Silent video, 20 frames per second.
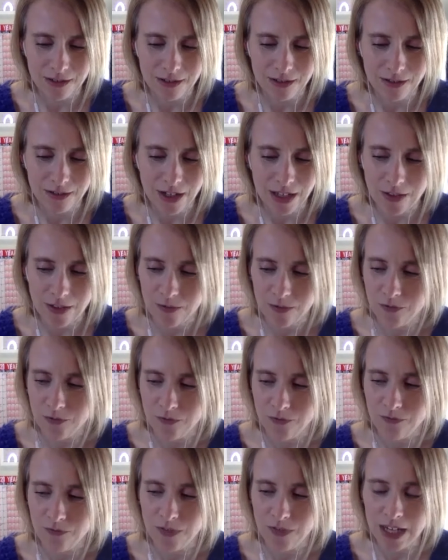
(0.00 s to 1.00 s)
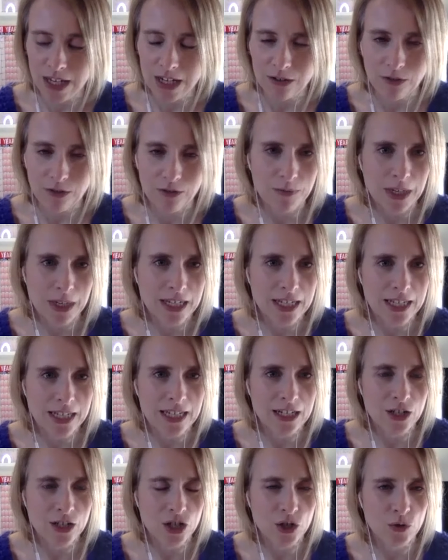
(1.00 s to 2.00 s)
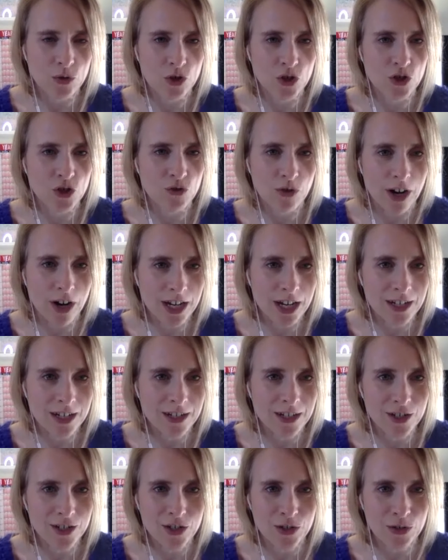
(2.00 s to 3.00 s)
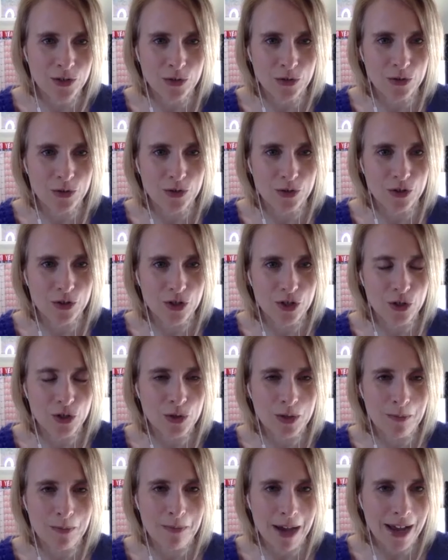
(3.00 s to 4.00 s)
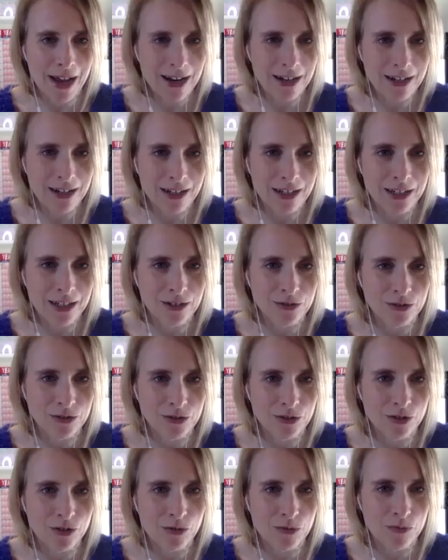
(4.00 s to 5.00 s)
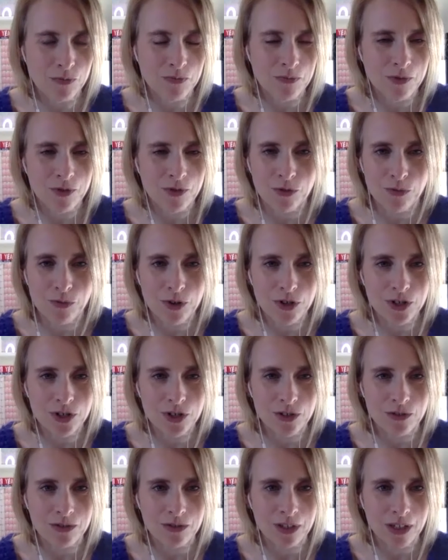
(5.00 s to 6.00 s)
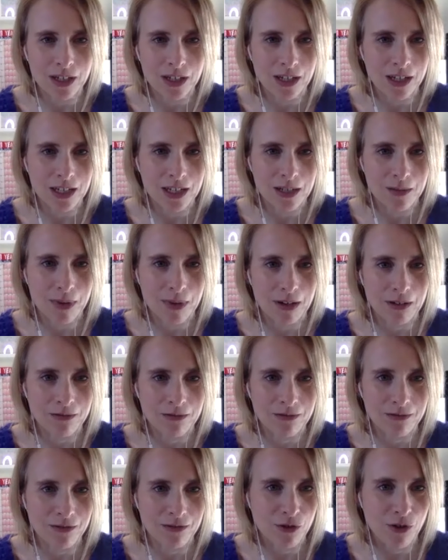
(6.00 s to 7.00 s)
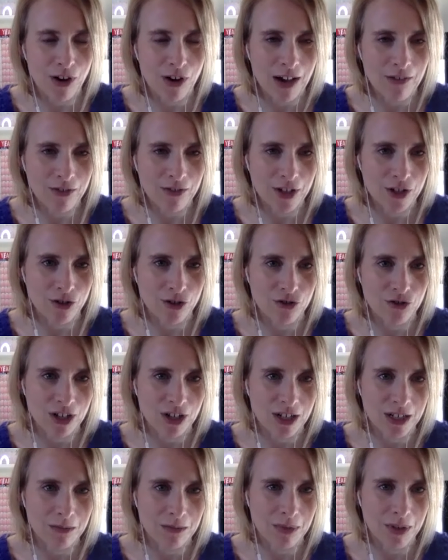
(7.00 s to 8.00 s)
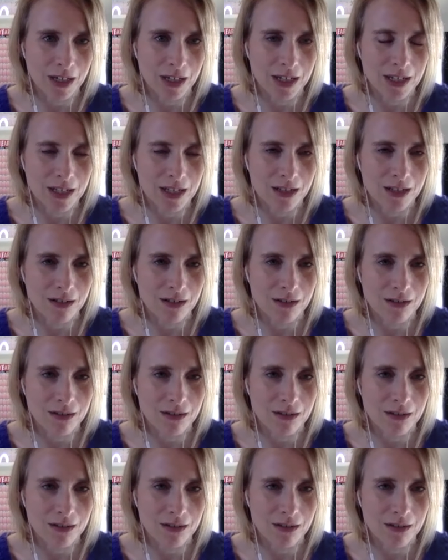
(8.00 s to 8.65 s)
like fear of being seen as too strident or too demanding, or what do you think it is about not having a contract in place that...